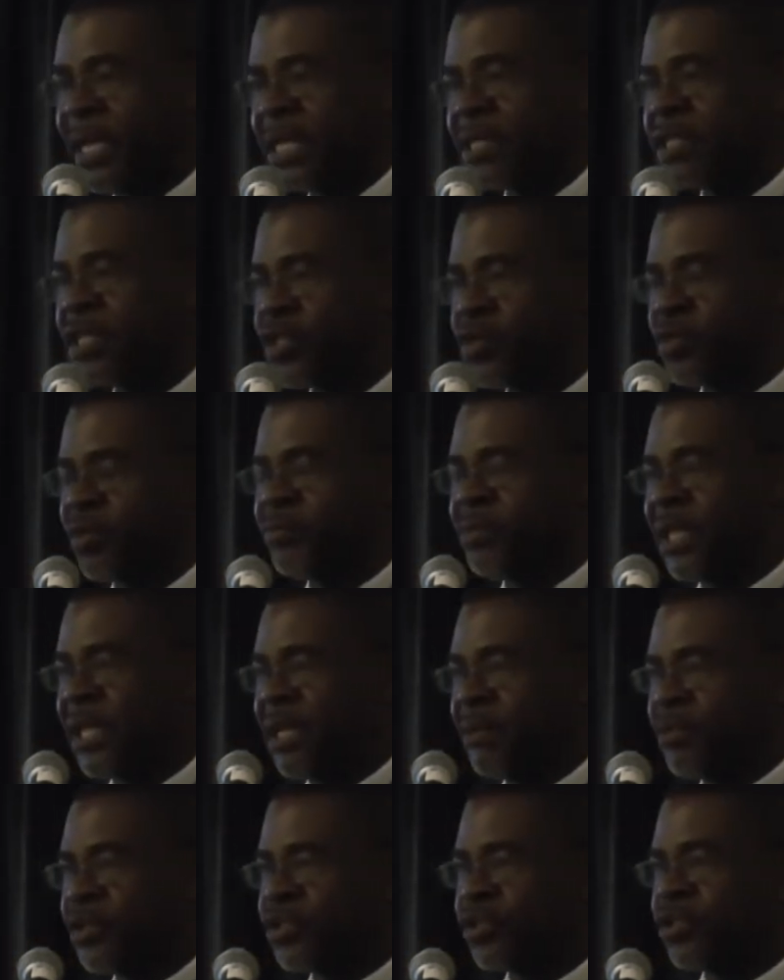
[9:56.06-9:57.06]
cases, we've been
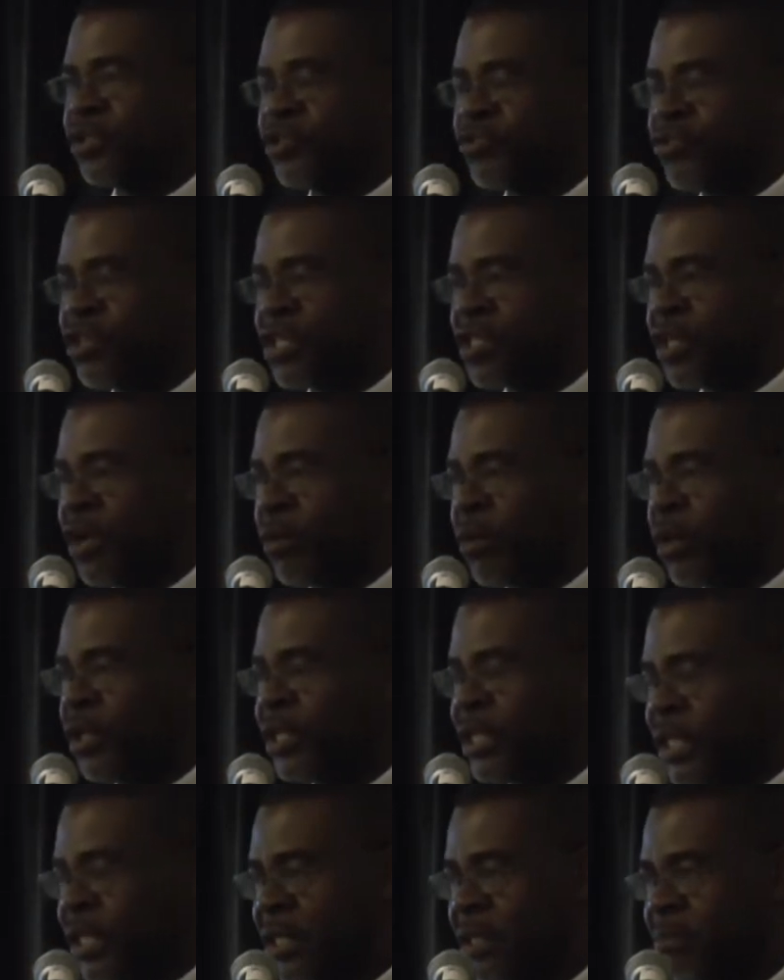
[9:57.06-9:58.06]
able to increase our
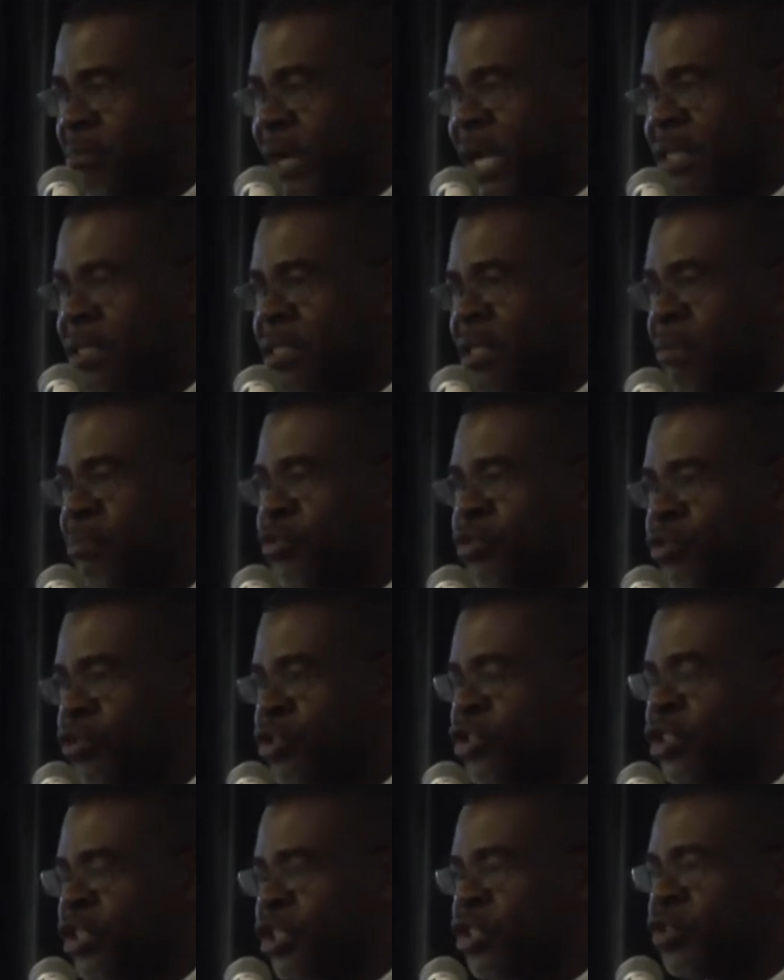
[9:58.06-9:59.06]
yield by some
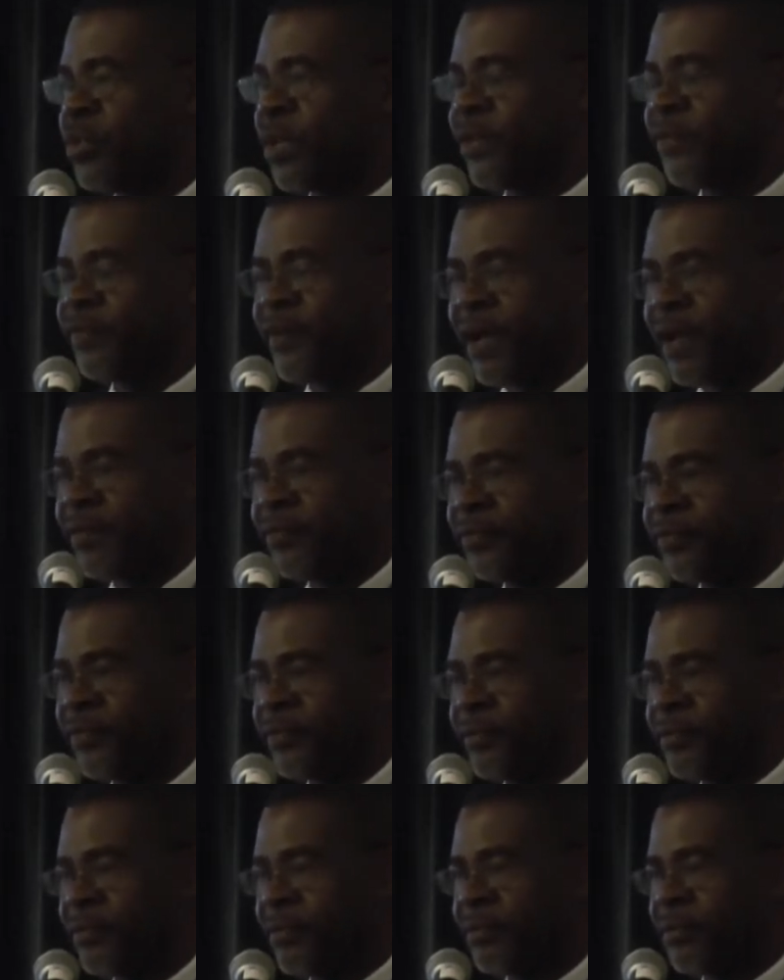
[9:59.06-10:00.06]

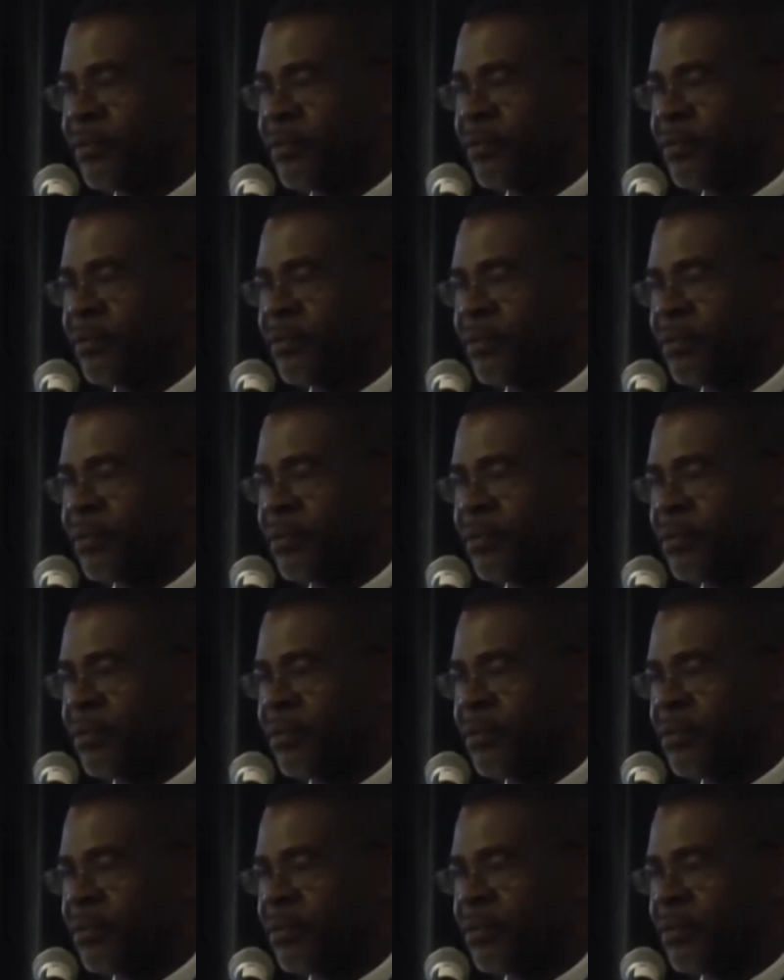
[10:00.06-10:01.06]

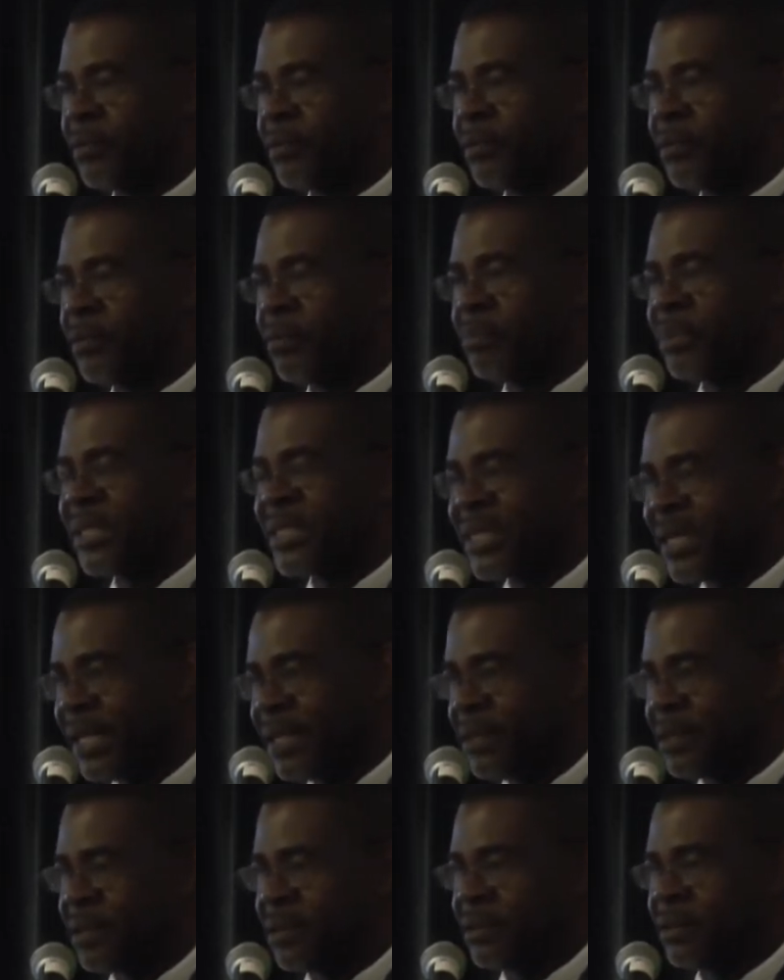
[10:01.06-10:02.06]

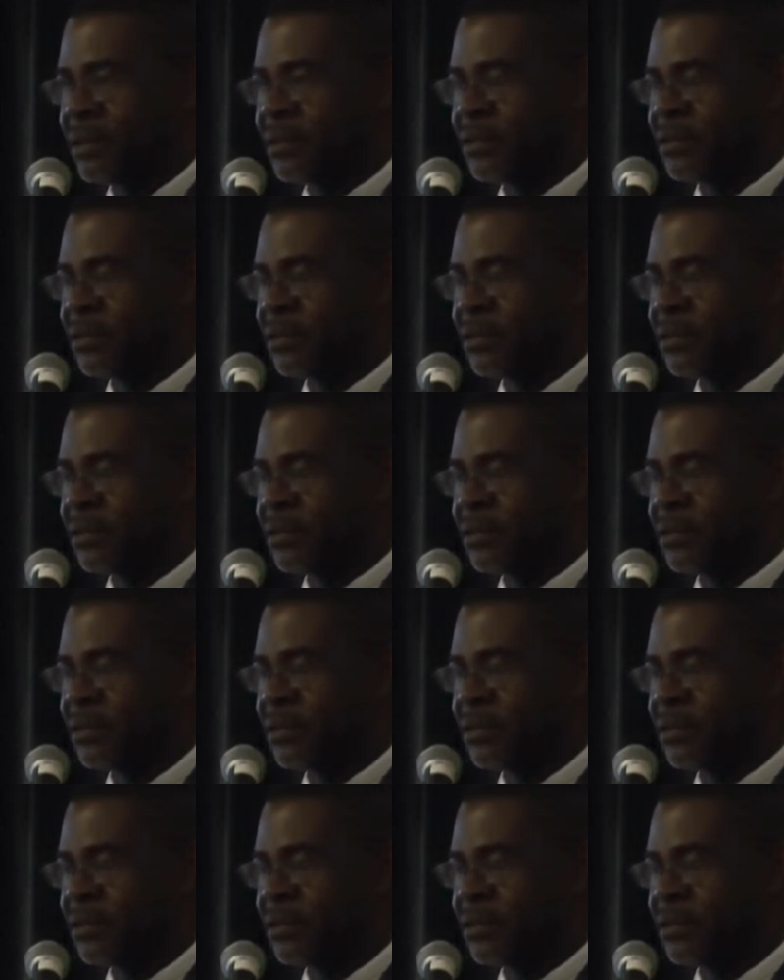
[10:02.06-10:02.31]
225%.